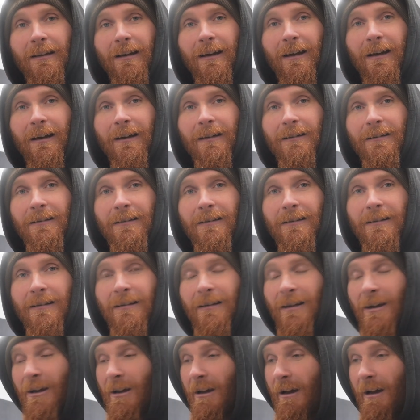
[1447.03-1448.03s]
and
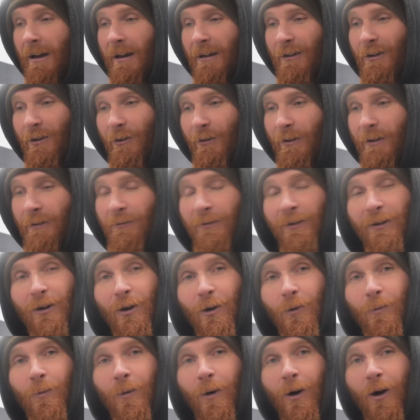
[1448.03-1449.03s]
I don't even
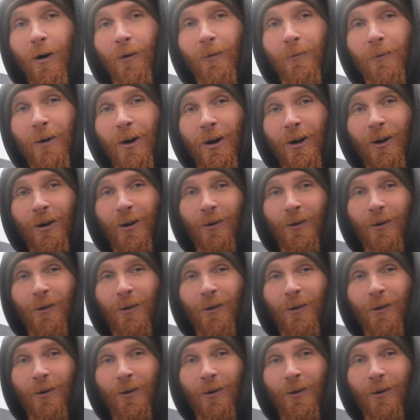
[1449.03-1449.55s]
know what